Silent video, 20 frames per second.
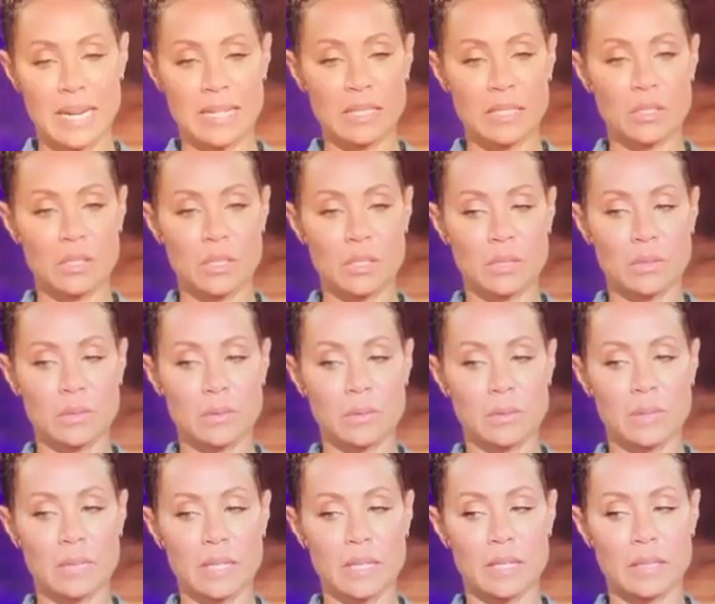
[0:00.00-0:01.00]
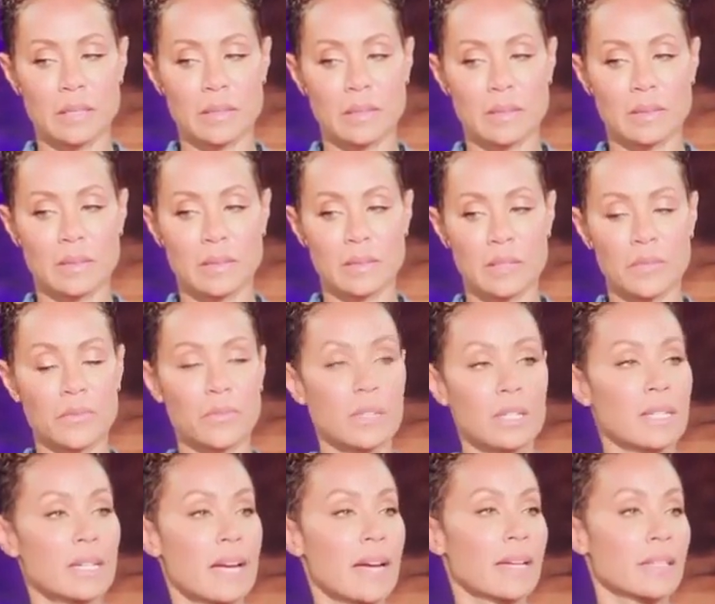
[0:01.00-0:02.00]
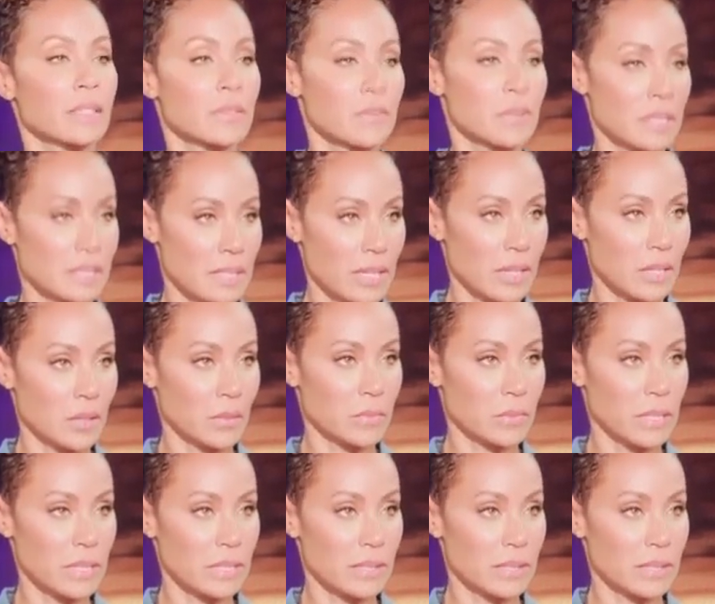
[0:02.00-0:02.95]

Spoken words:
into a different kind of entanglement